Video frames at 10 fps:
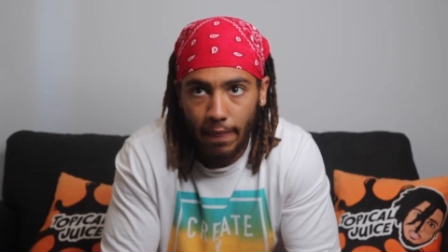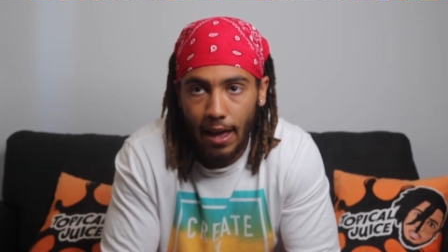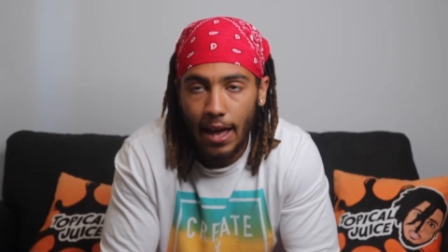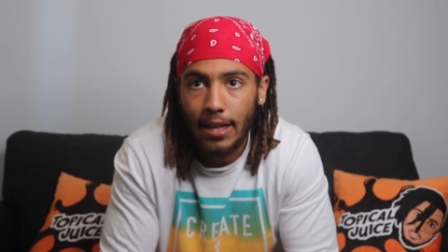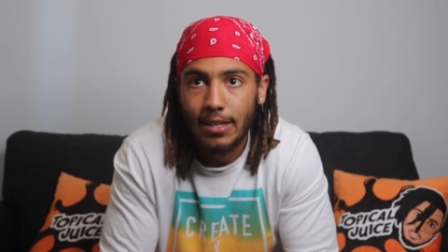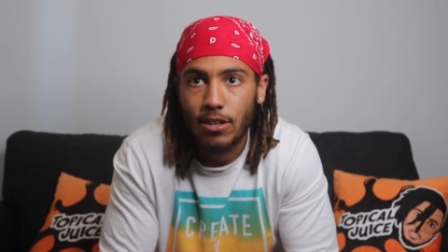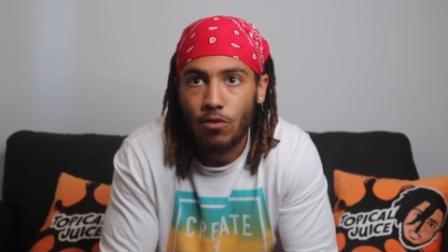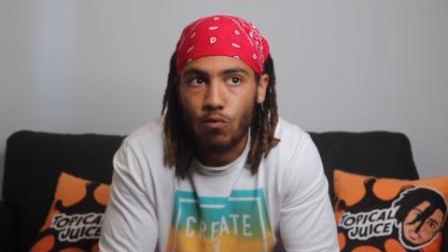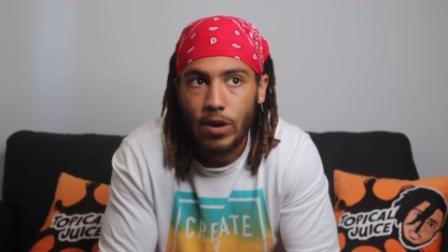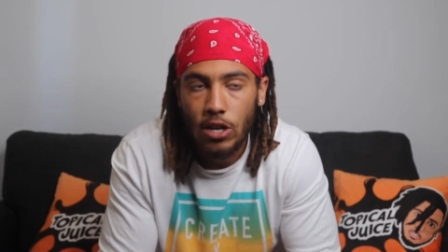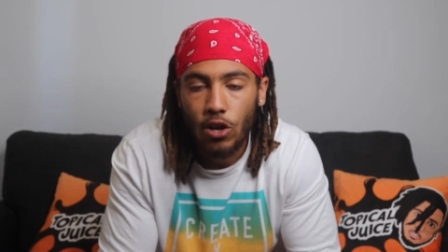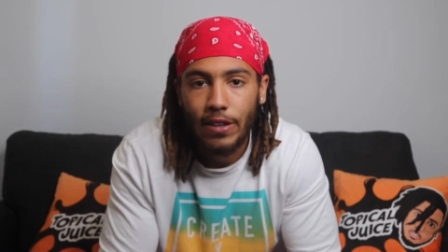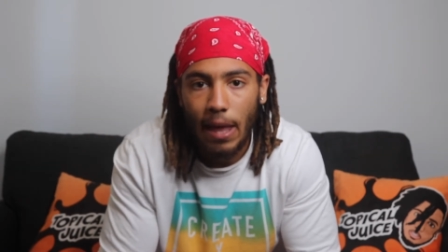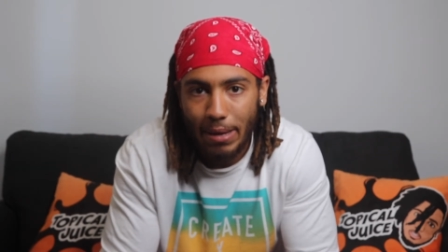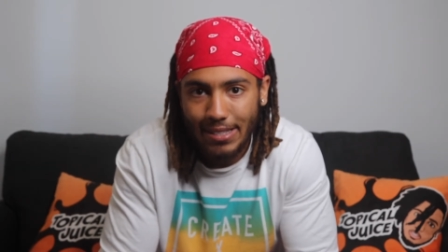and really look
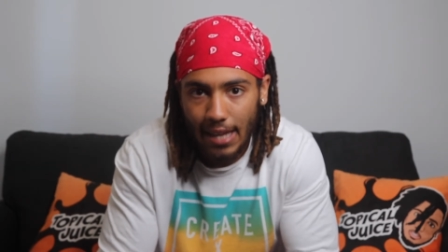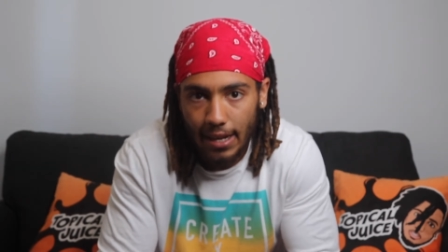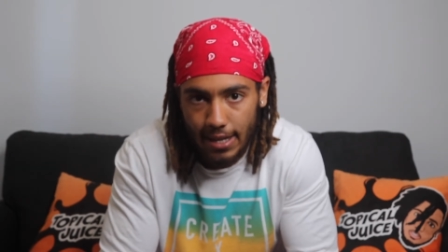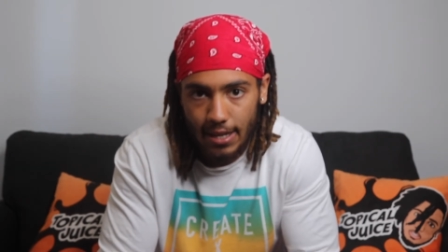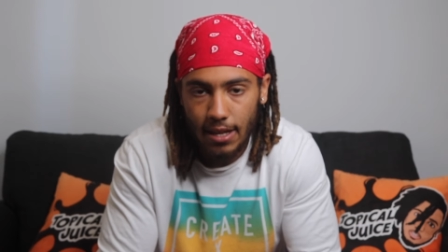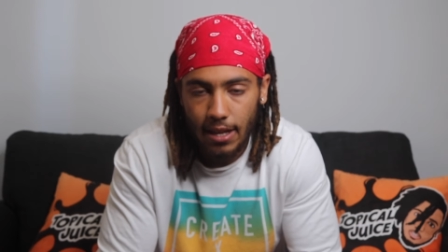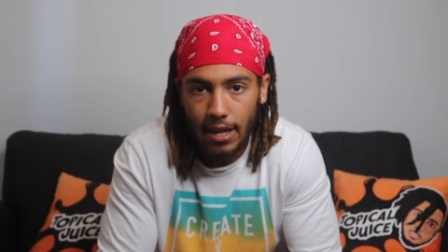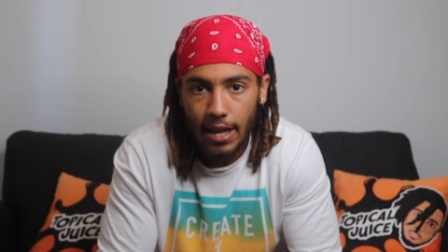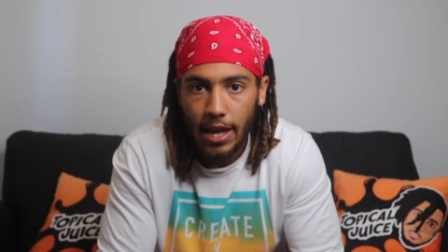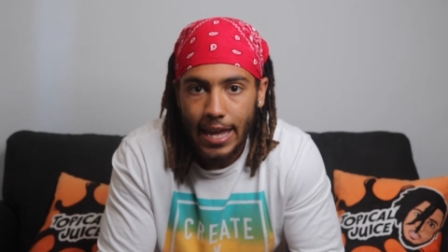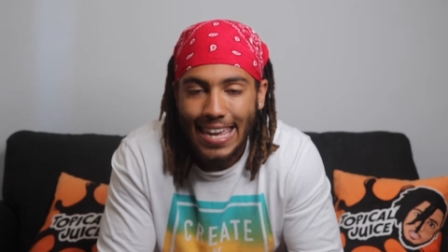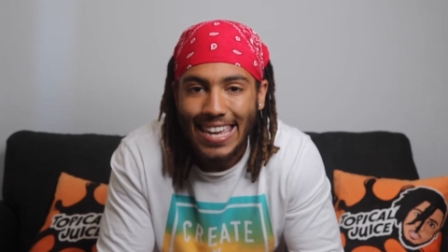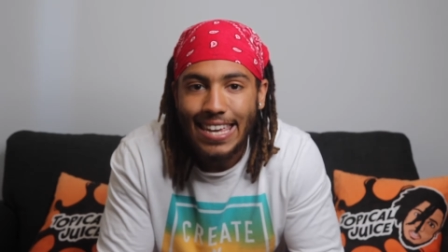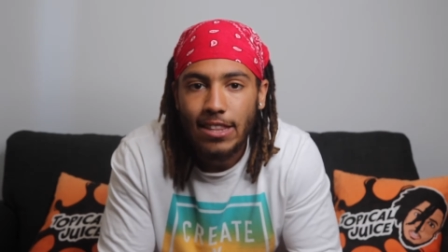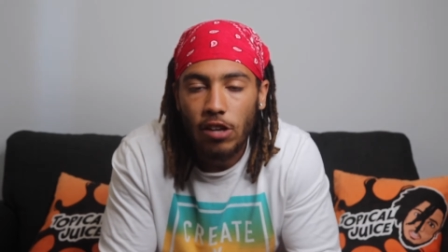at that mentality.
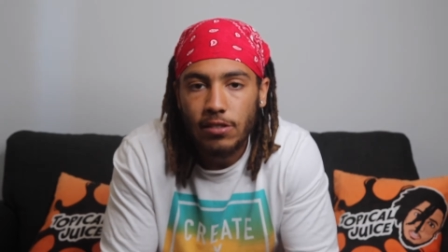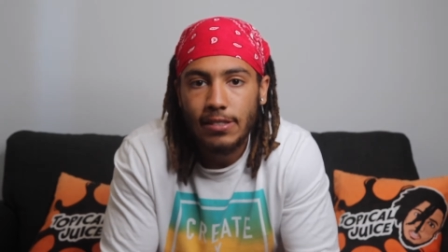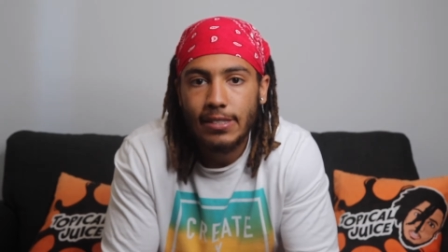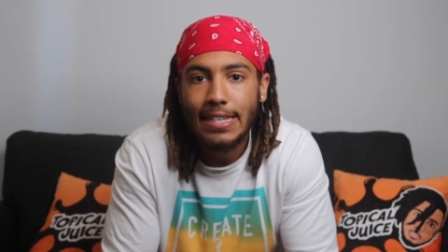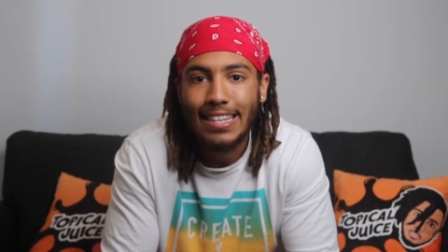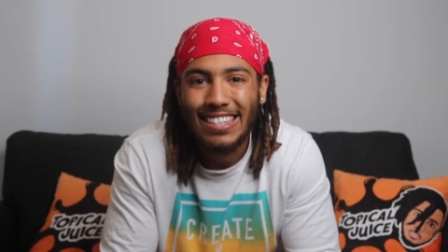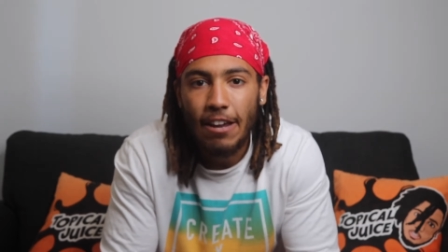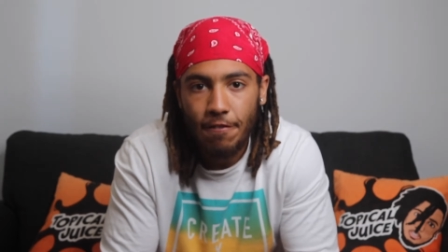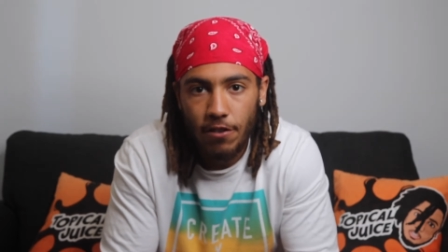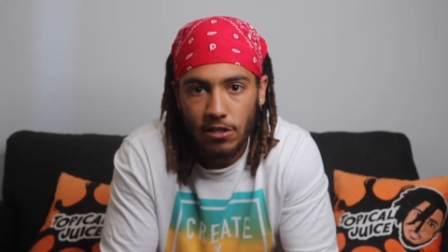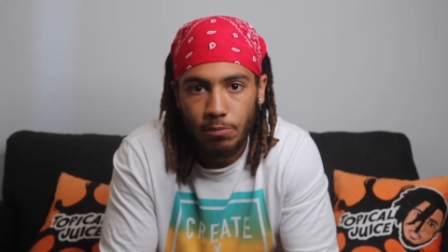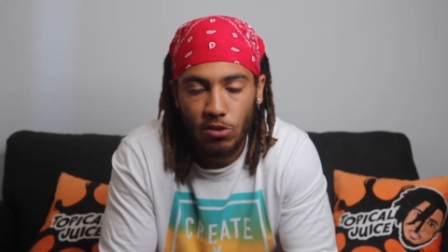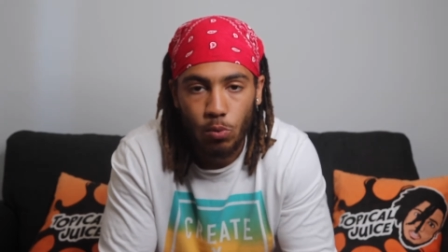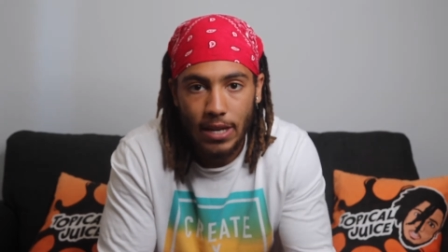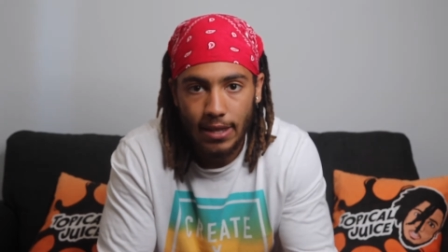He doesn't see the difference
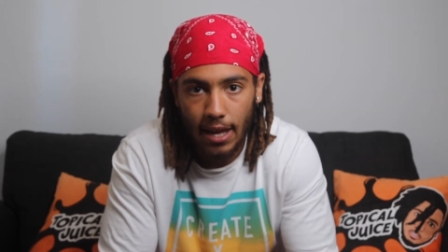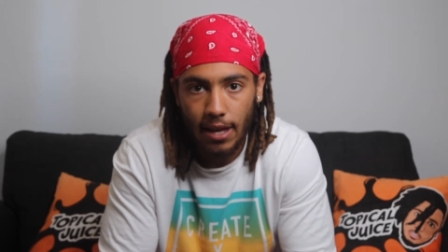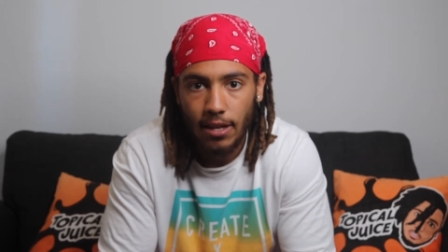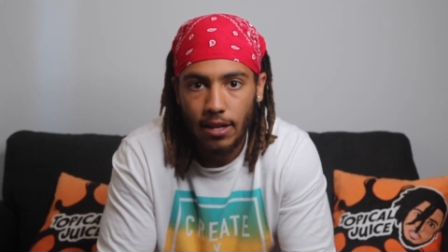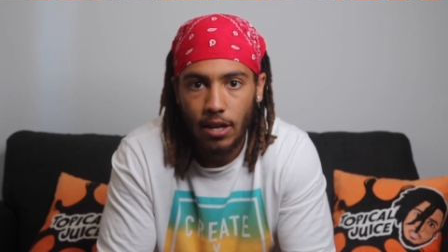between that.